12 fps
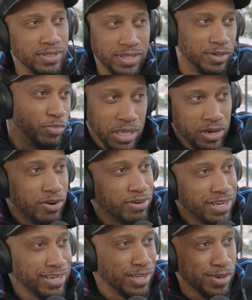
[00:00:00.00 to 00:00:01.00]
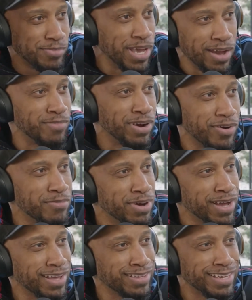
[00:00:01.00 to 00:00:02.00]
then he'll be over there, then he'll be at my grandma's
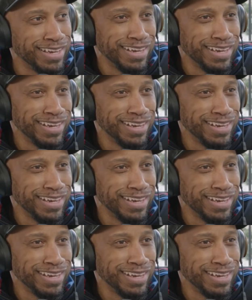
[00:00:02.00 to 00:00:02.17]
house.